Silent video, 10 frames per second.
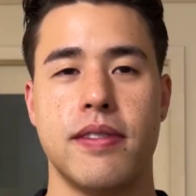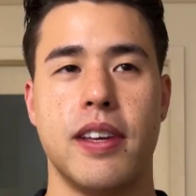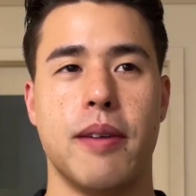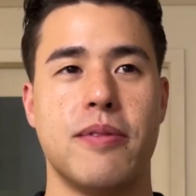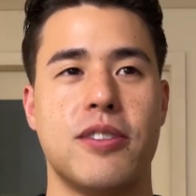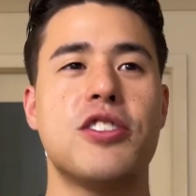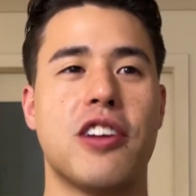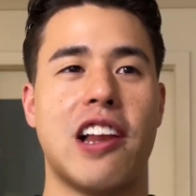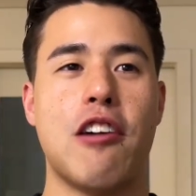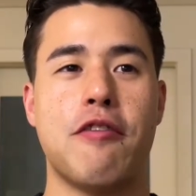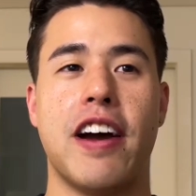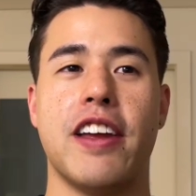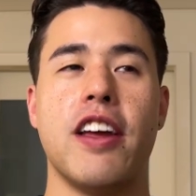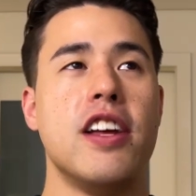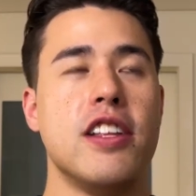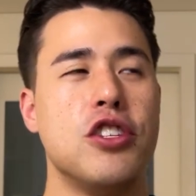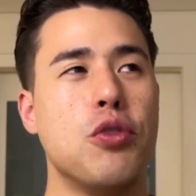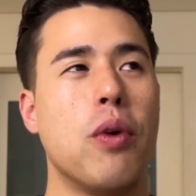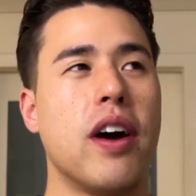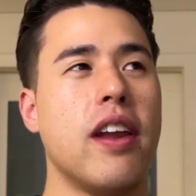Yeah. Just to clarify, did you
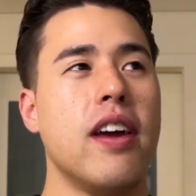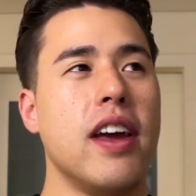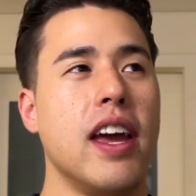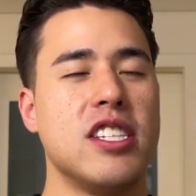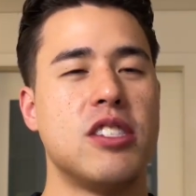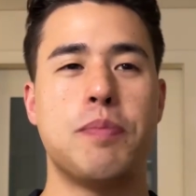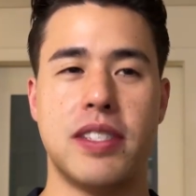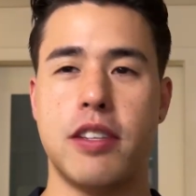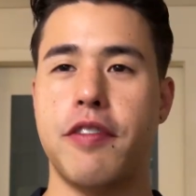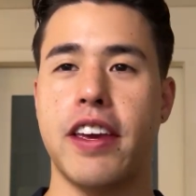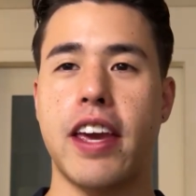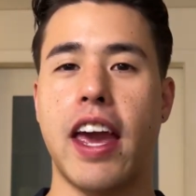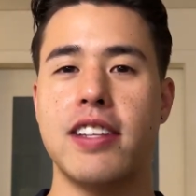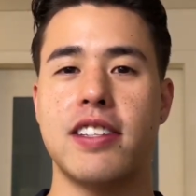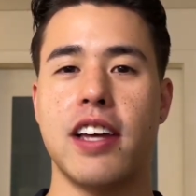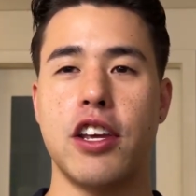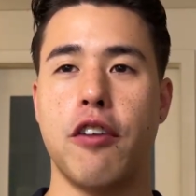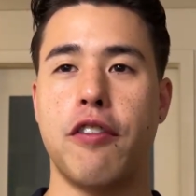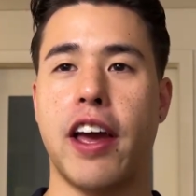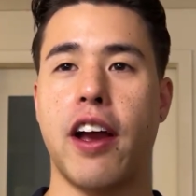want a specific case study
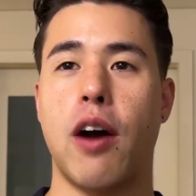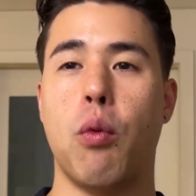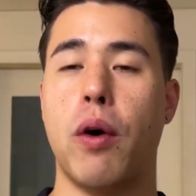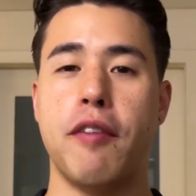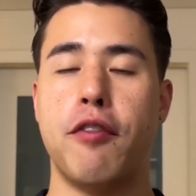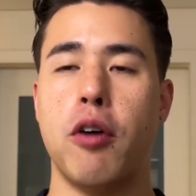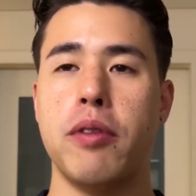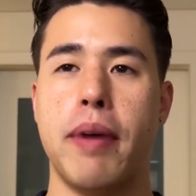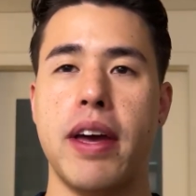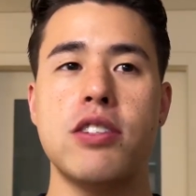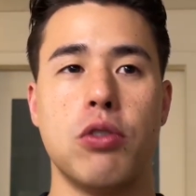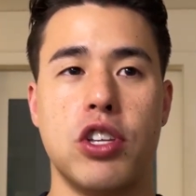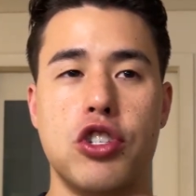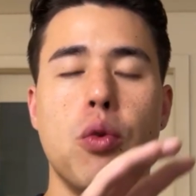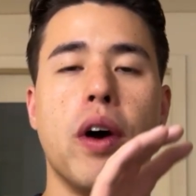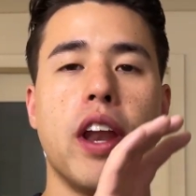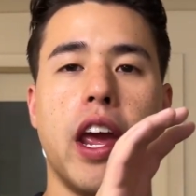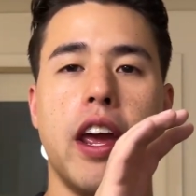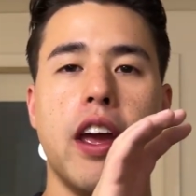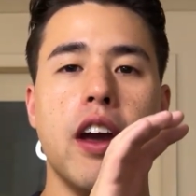of like what performed the best, or did you want
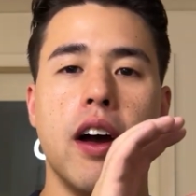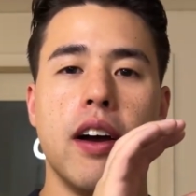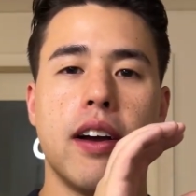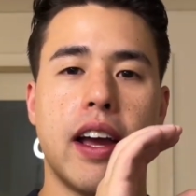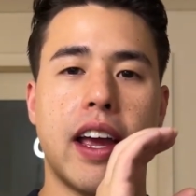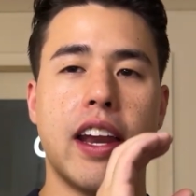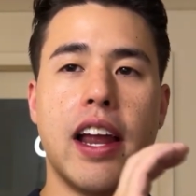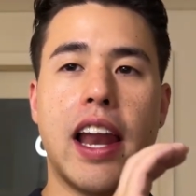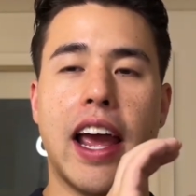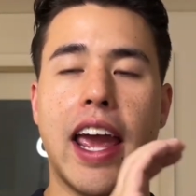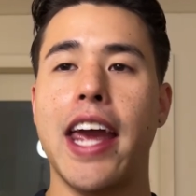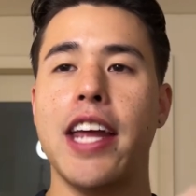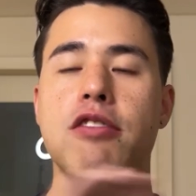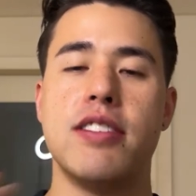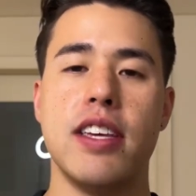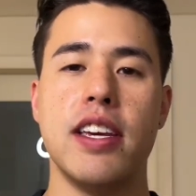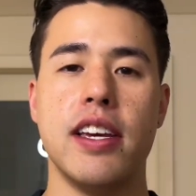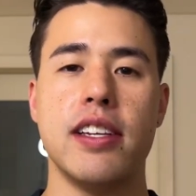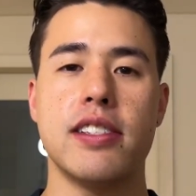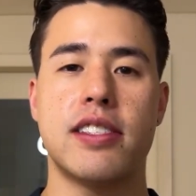a kind of like A to
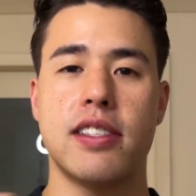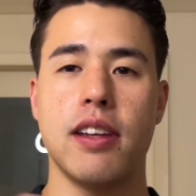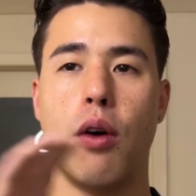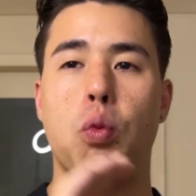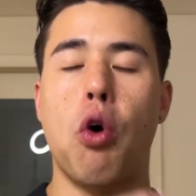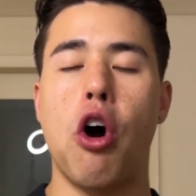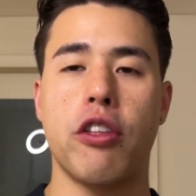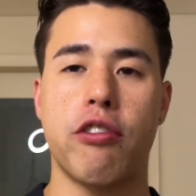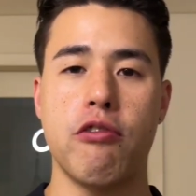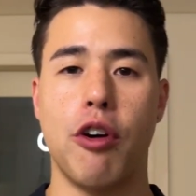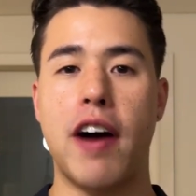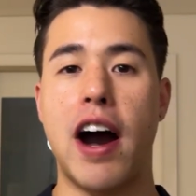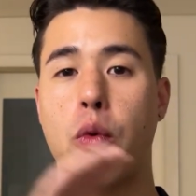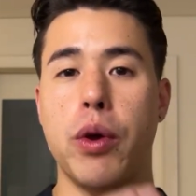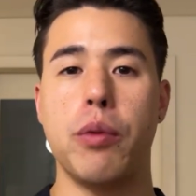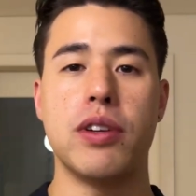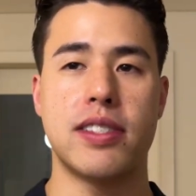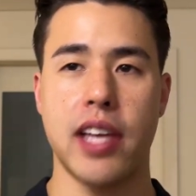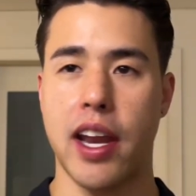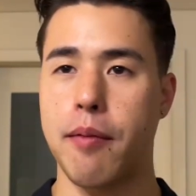Z walkthrough of how we would
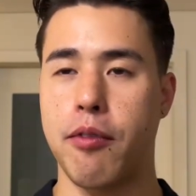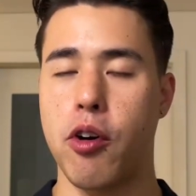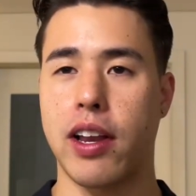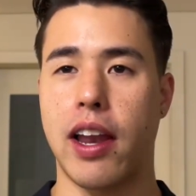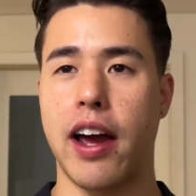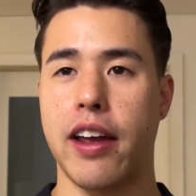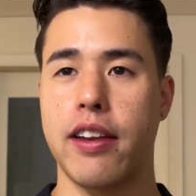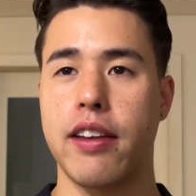set up for a client?